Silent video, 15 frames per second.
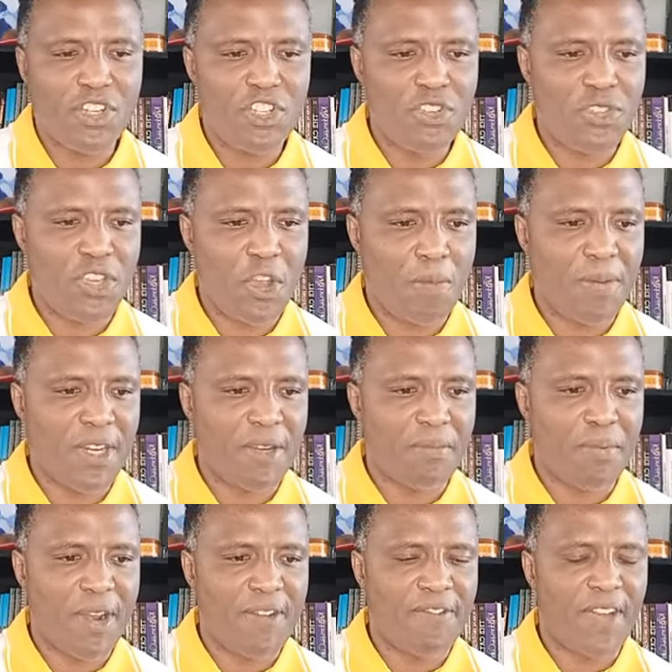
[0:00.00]
Do the opening
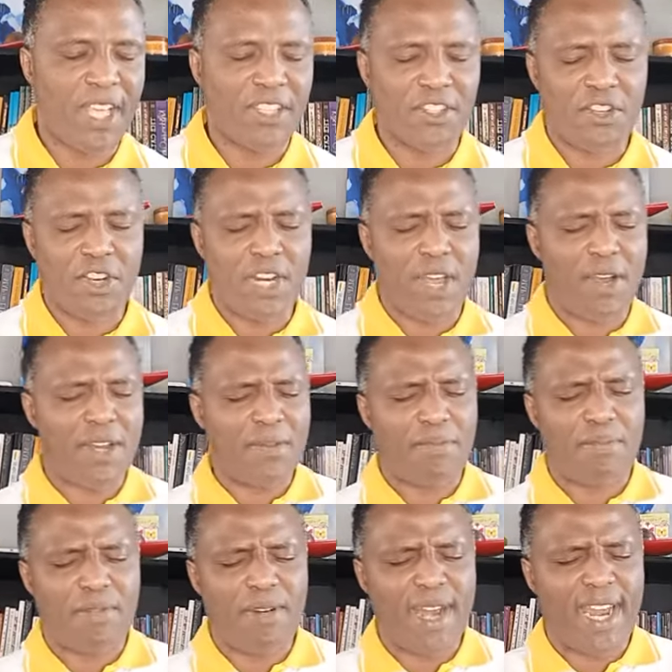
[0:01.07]
prayer. Father God, I want
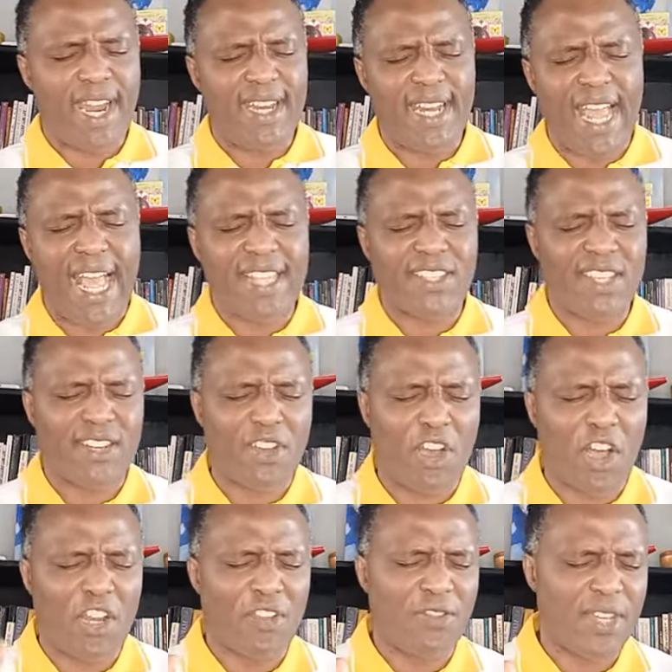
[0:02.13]
to pray and ask that
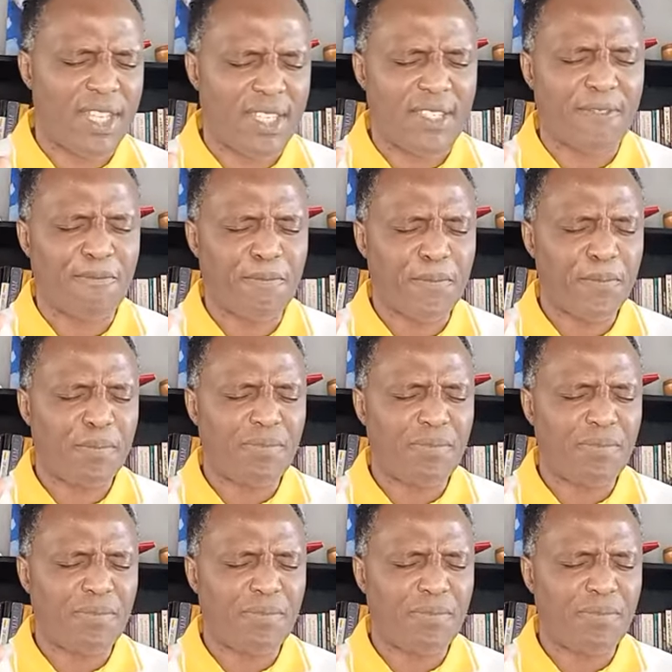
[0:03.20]
all of us